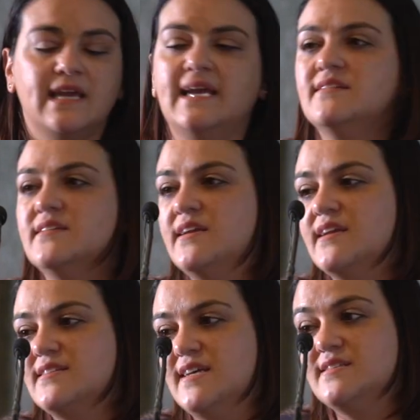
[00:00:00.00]

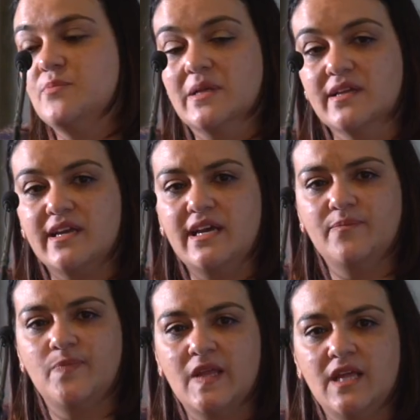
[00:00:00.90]
Internet
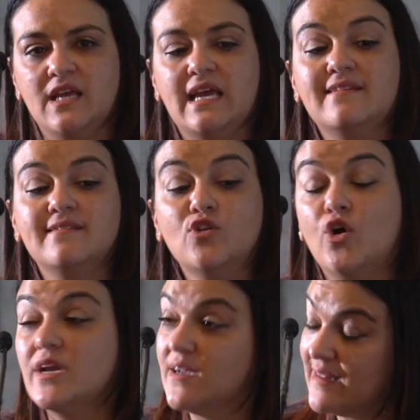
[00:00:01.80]
accessibility is
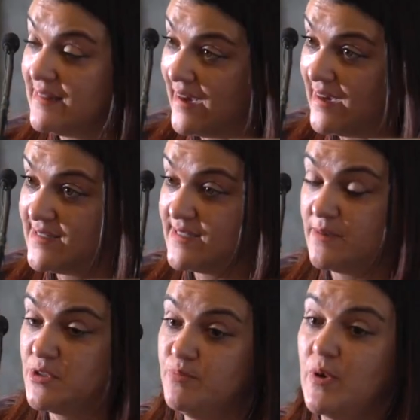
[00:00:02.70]
not a class
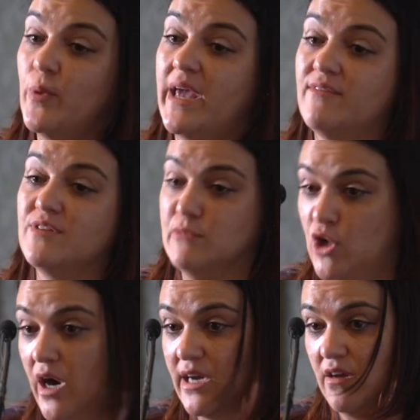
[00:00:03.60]
exemption, but we have some
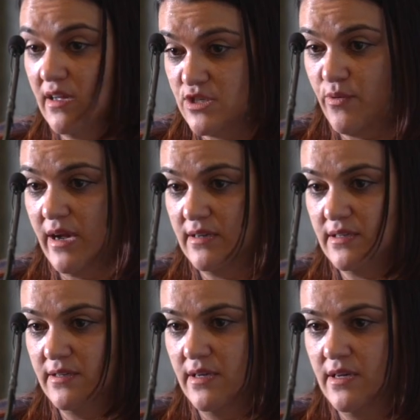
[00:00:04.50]
guidelines around
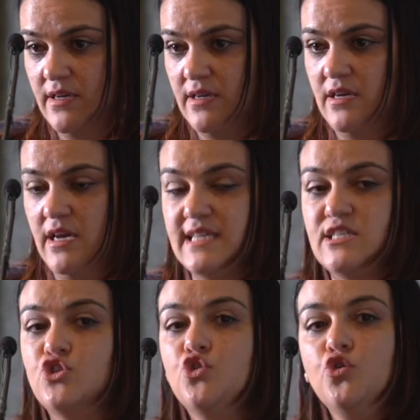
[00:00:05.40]
it. It's
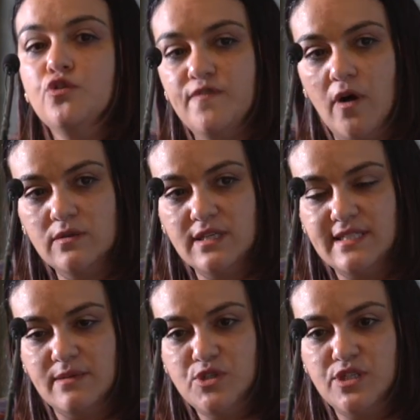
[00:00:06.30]
a twofold
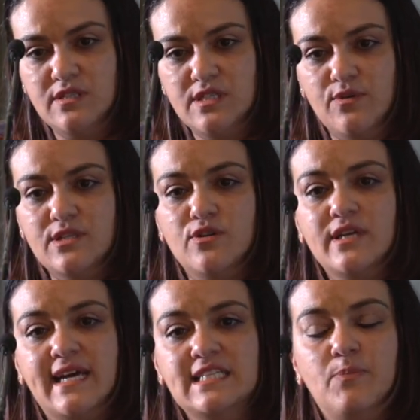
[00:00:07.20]
exemption, so it's on
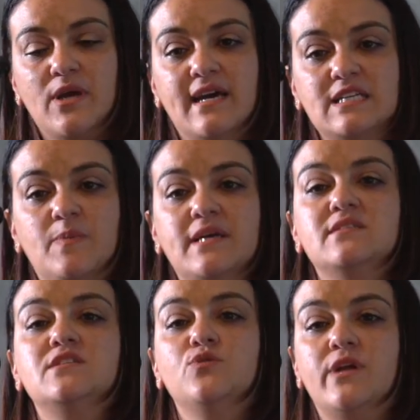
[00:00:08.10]
a case-by-case
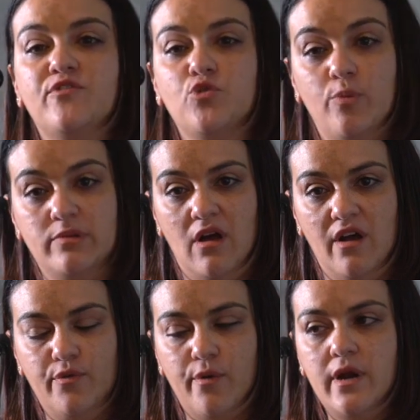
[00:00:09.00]
basis. You would have to
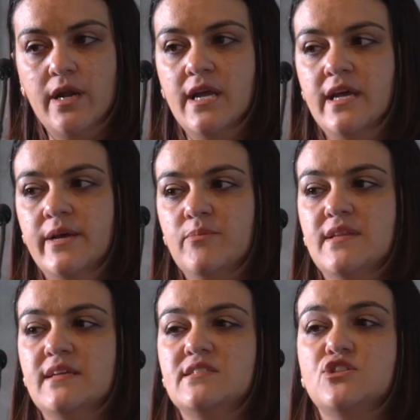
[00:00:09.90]
apply for it,
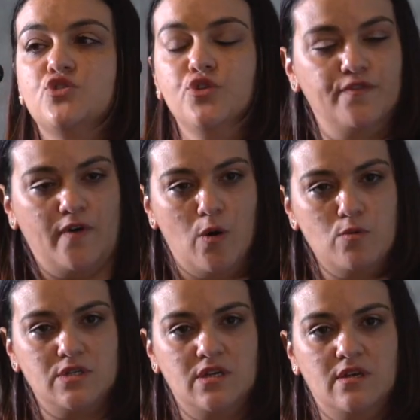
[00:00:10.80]
but it's
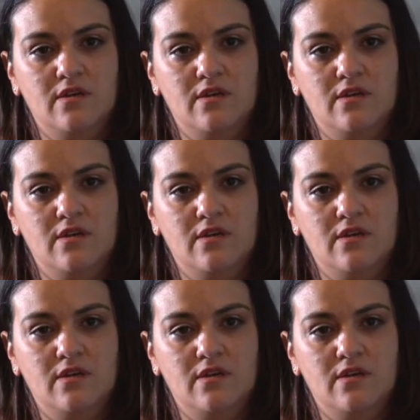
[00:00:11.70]
twofold.